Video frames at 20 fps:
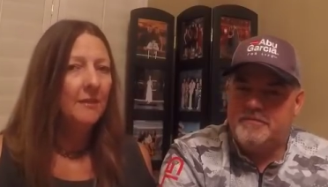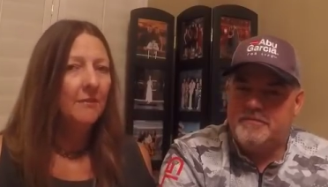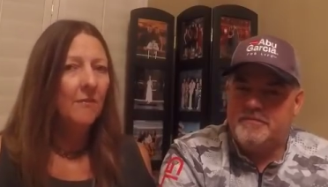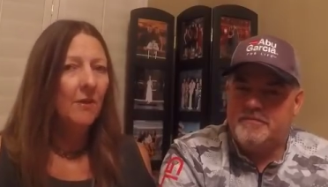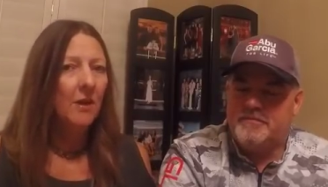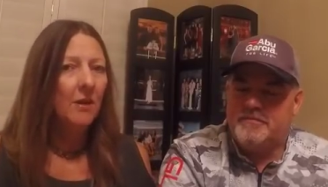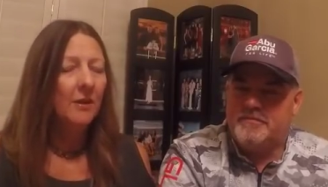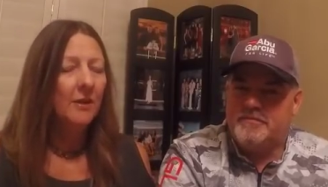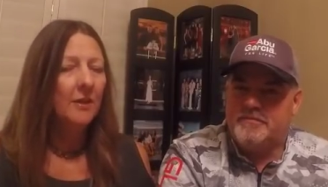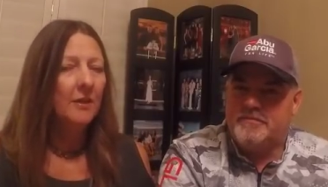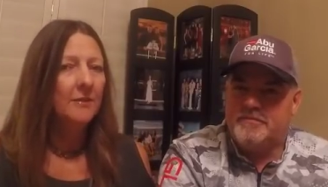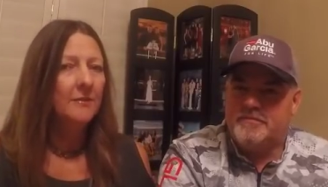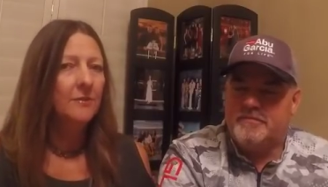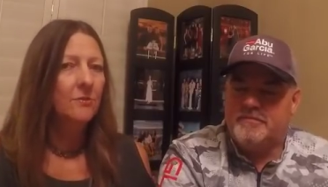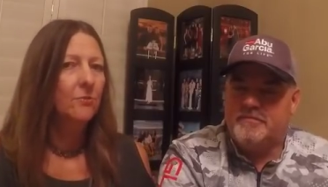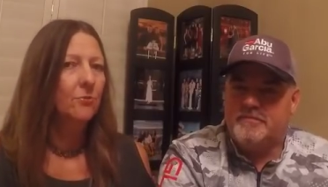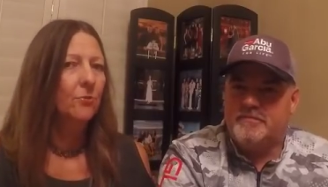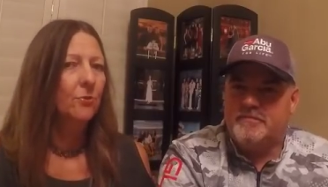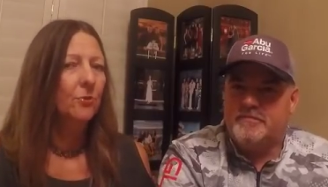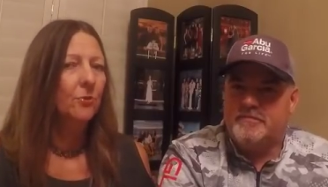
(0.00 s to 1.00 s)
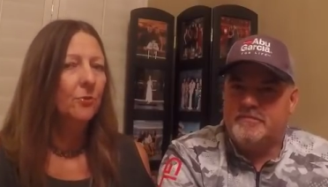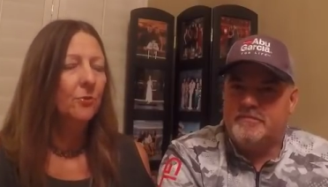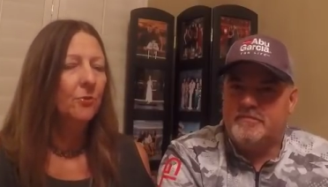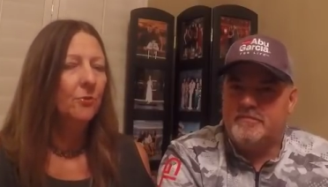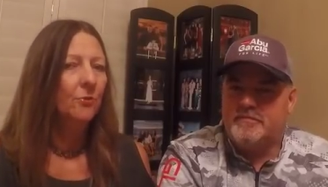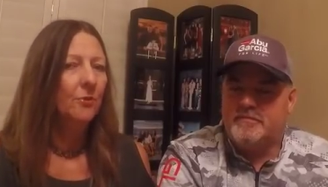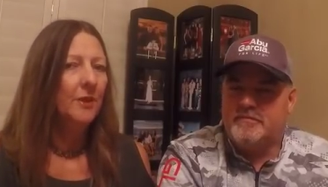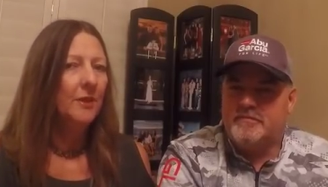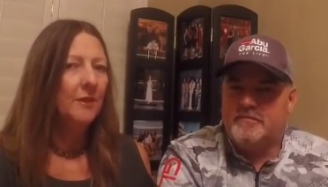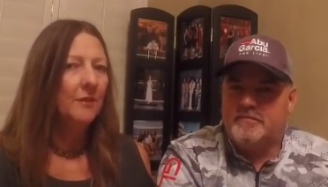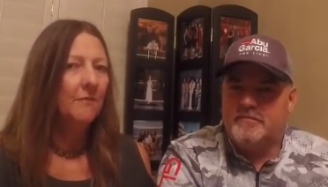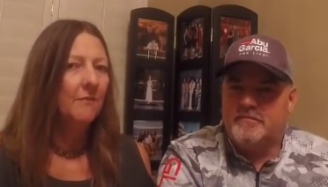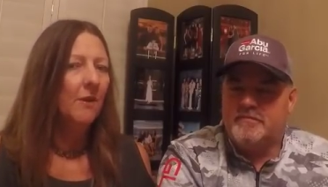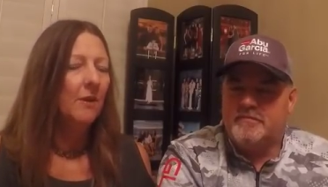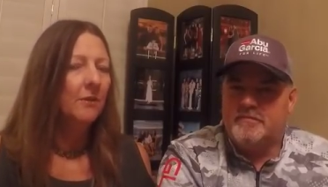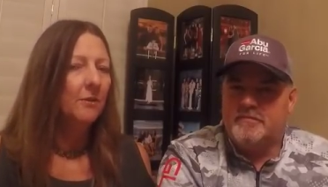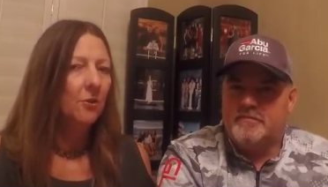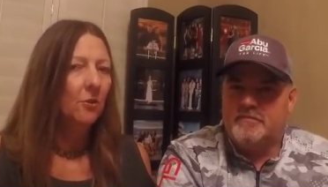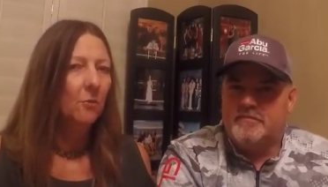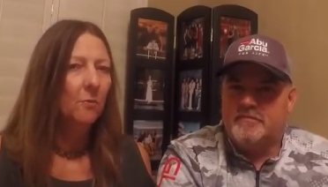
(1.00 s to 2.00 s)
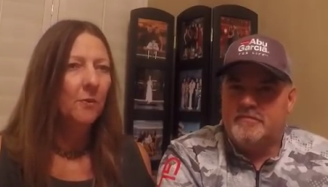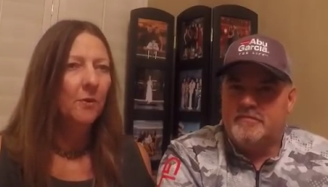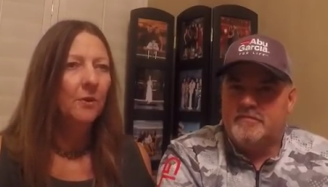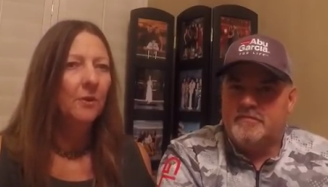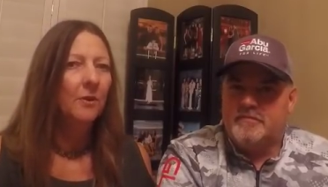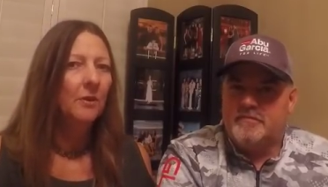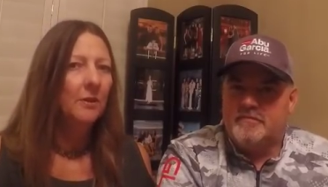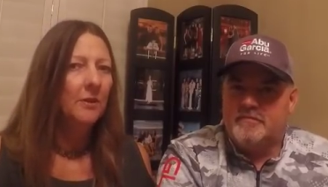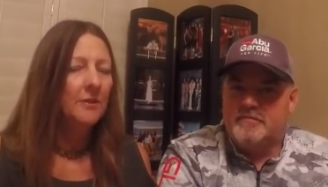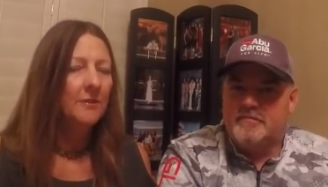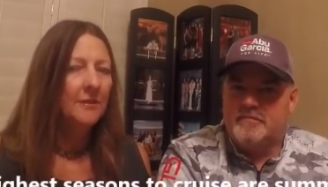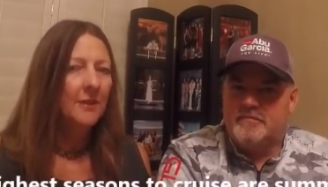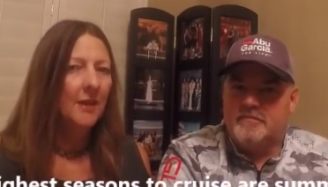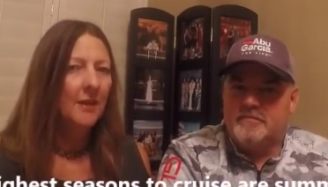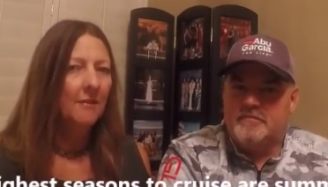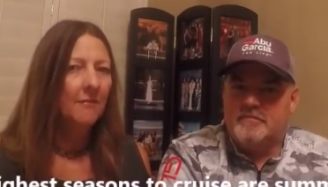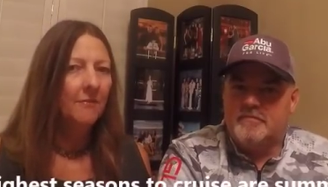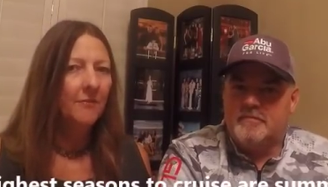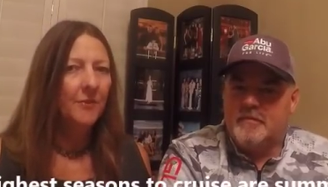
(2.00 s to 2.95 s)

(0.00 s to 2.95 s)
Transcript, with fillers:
Speaker 1: end of August through end of October is kind